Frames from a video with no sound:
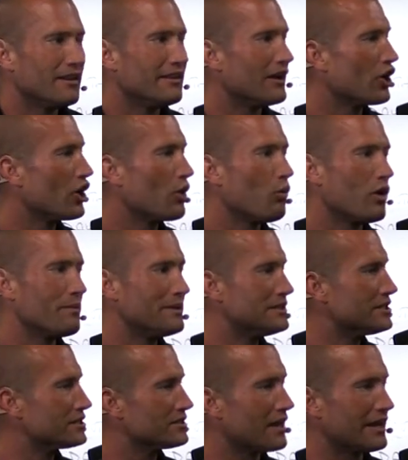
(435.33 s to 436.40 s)
they're going to want to be
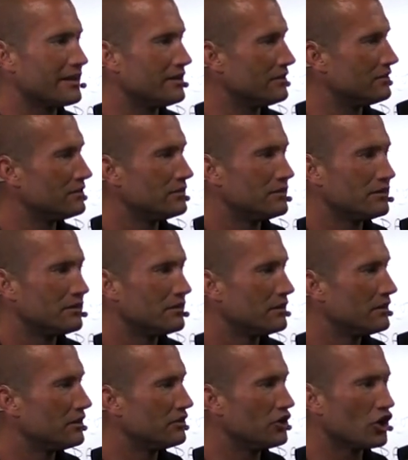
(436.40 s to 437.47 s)
just like you.
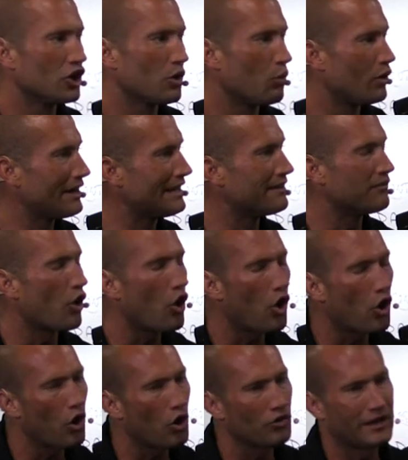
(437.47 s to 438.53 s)
They're going to want to give
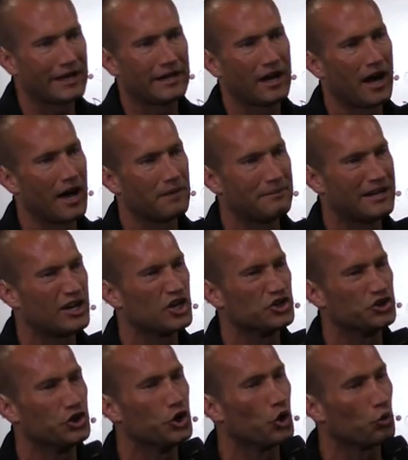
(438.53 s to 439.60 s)
all they got
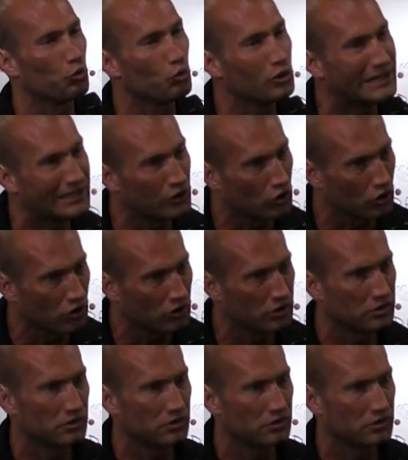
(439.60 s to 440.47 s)
because you're real.